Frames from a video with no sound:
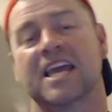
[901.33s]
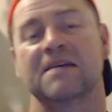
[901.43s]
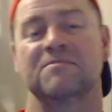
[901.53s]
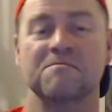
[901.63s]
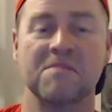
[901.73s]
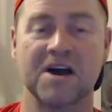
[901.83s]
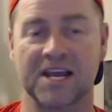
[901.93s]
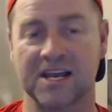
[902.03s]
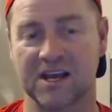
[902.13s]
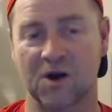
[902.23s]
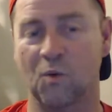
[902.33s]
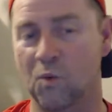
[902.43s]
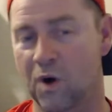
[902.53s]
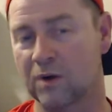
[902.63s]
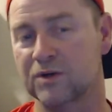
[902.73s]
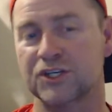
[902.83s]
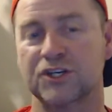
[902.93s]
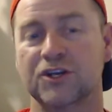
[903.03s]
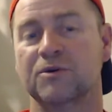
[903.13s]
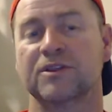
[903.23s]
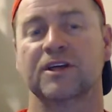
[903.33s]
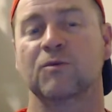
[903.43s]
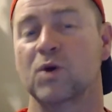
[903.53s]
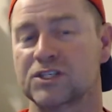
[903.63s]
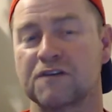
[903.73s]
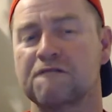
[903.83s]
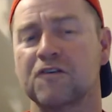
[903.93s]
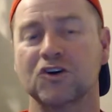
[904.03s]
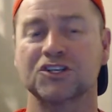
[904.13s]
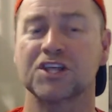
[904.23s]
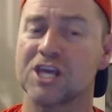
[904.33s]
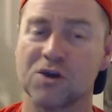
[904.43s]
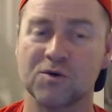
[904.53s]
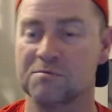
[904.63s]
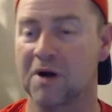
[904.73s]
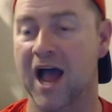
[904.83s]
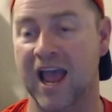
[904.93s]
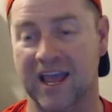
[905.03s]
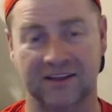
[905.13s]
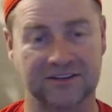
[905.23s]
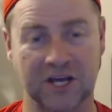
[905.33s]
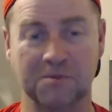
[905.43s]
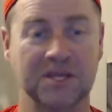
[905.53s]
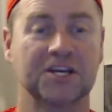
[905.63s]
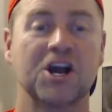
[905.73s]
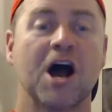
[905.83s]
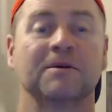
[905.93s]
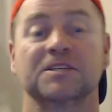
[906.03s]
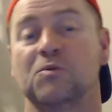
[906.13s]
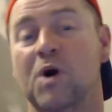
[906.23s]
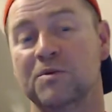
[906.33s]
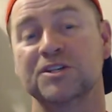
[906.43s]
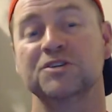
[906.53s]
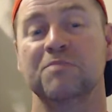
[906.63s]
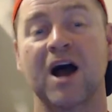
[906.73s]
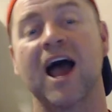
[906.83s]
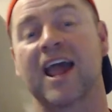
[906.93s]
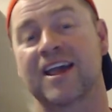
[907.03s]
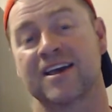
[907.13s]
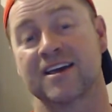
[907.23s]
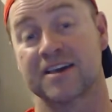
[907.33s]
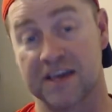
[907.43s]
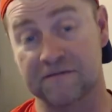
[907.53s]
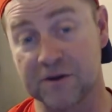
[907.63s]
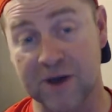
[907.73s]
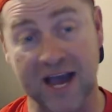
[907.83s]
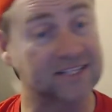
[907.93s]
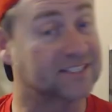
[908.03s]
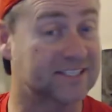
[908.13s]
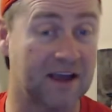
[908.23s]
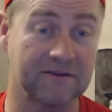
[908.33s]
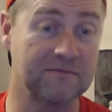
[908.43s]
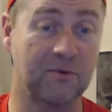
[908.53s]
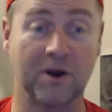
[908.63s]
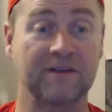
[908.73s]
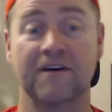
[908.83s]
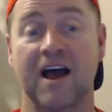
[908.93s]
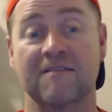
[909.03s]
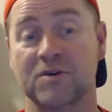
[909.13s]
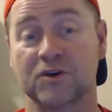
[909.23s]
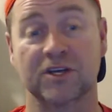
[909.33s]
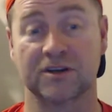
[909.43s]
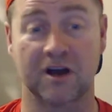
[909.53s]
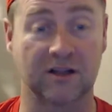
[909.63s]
keep the money, what would you do with it? What's the first thing you would buy? Tell me in the comments. What would you buy if you had $7.5 million?